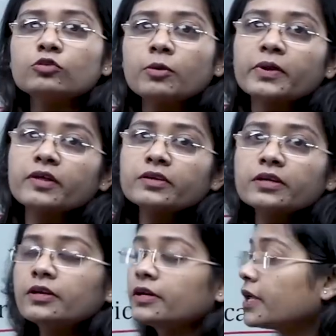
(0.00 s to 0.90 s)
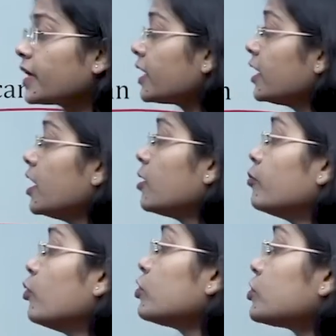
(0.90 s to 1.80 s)
to the present day,
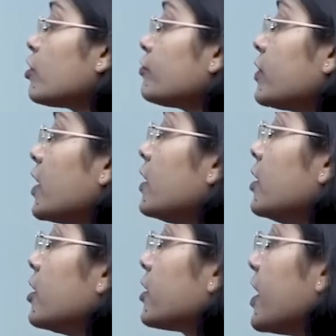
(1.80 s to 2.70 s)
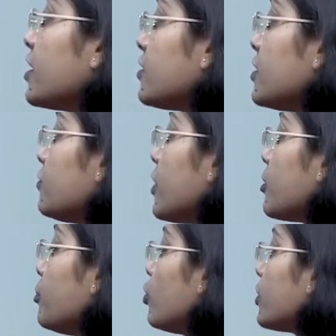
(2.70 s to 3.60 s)
most of the cases were
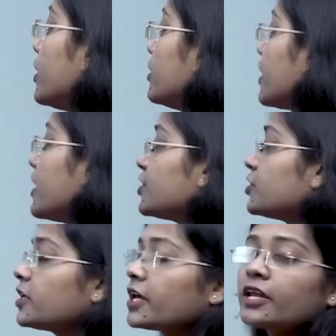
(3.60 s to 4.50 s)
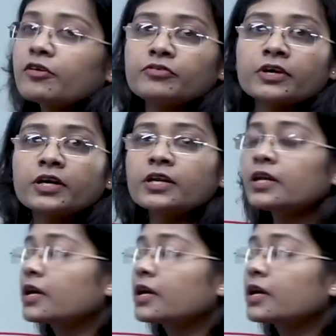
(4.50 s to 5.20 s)
reported in the Asian and African